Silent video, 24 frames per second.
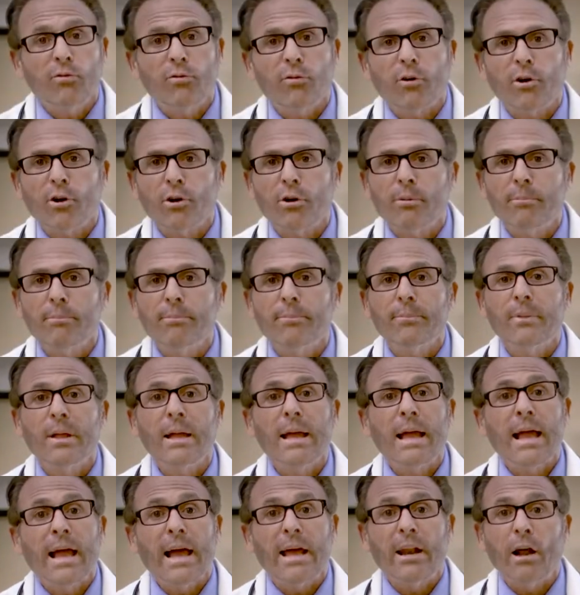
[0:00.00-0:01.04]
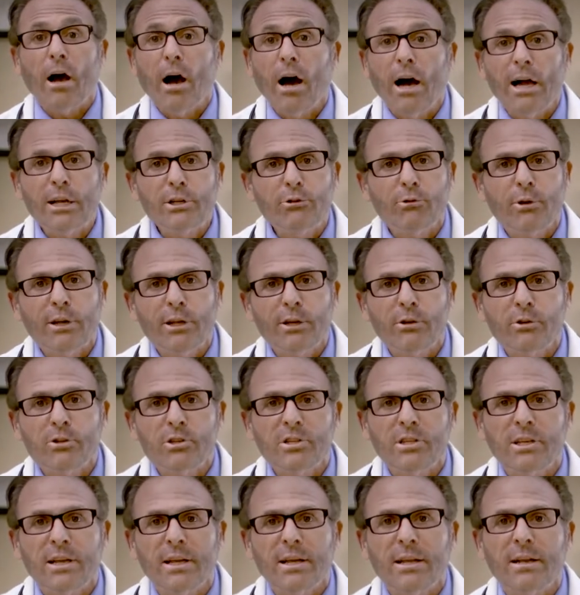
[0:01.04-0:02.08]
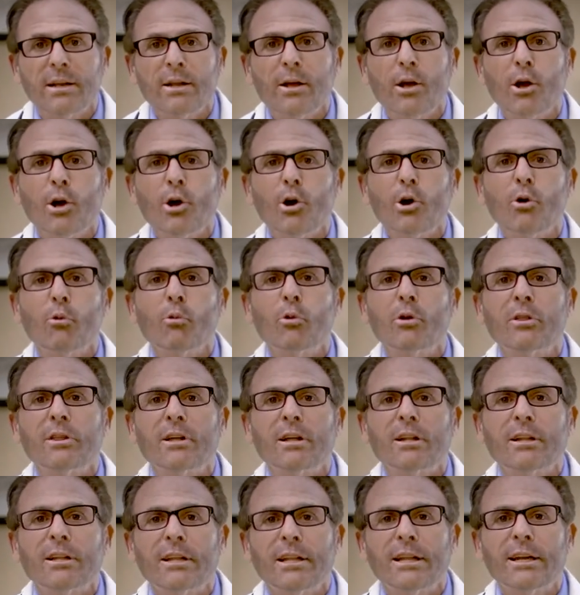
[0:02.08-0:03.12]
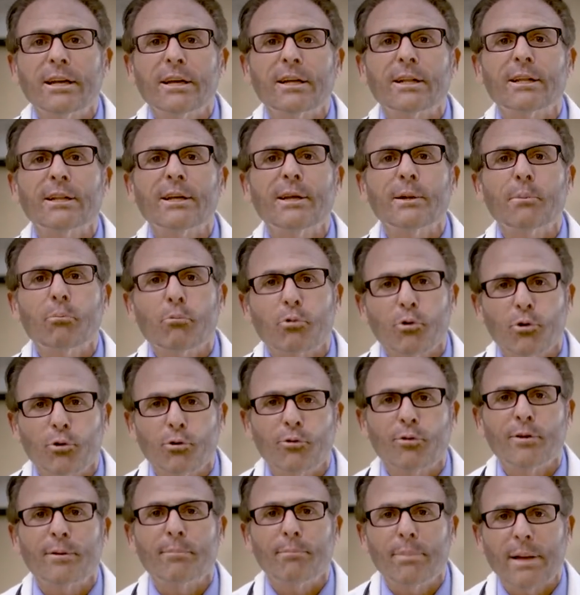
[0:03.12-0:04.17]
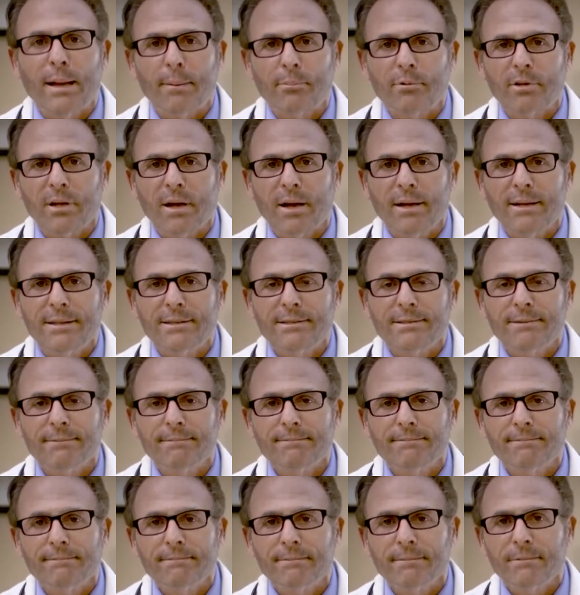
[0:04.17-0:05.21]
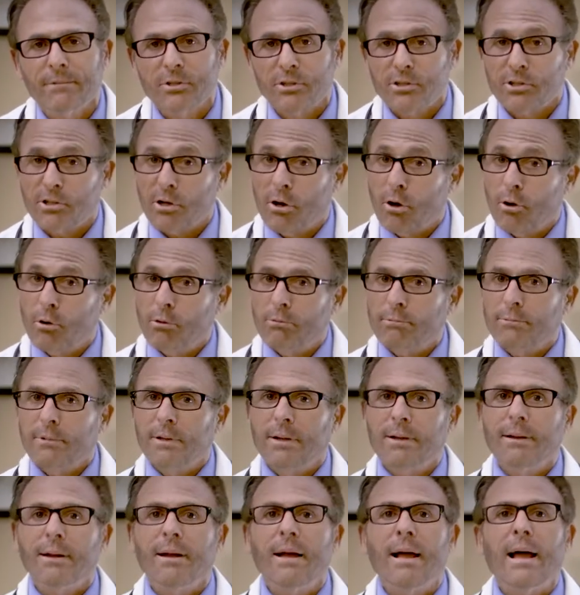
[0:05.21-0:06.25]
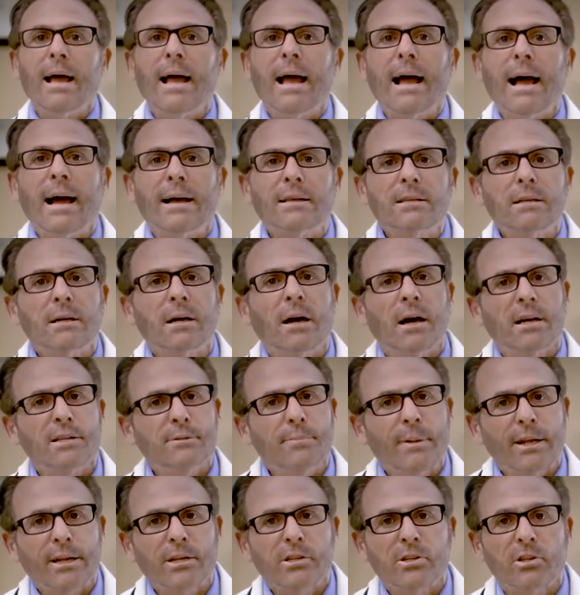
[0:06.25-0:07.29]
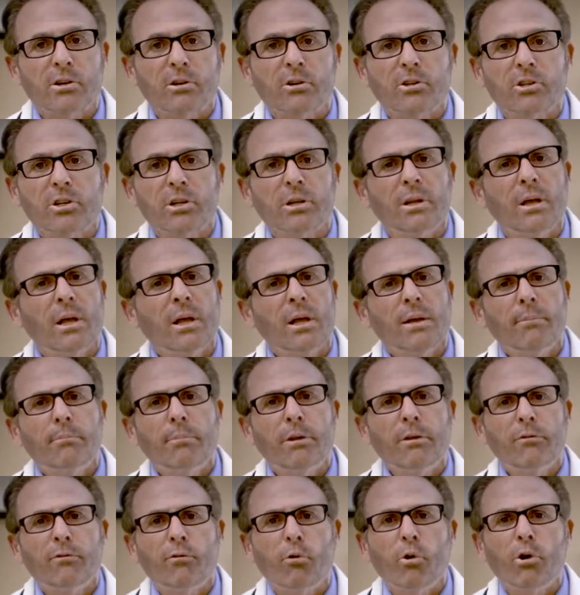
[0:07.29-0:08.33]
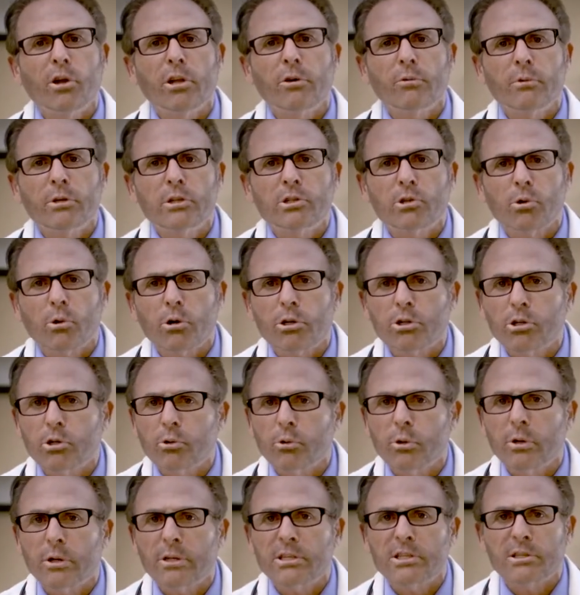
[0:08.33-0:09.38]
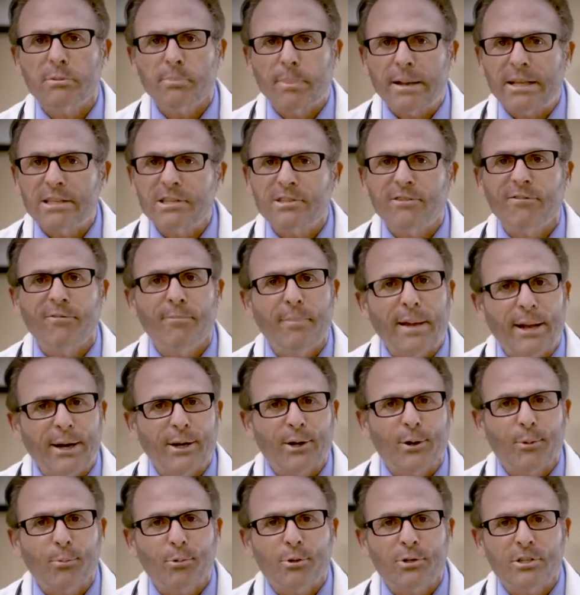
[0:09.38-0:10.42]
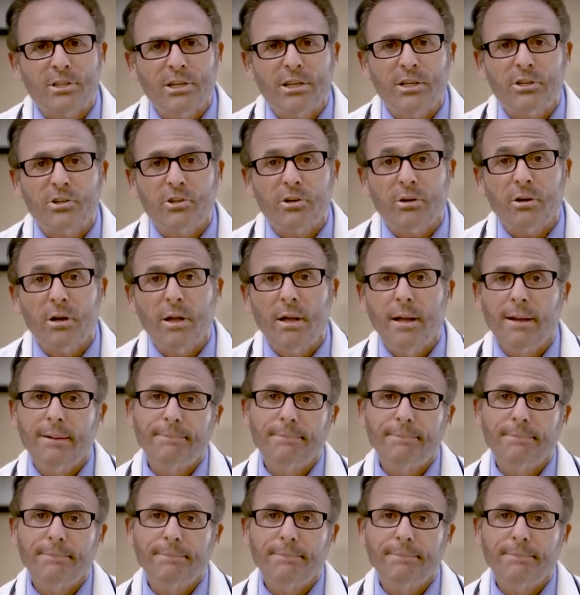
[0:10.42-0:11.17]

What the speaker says: firm, and hydrate your skin with clinically proven peptides. So, as a cosmetic surgeon, before you resort to an expensive medical procedure,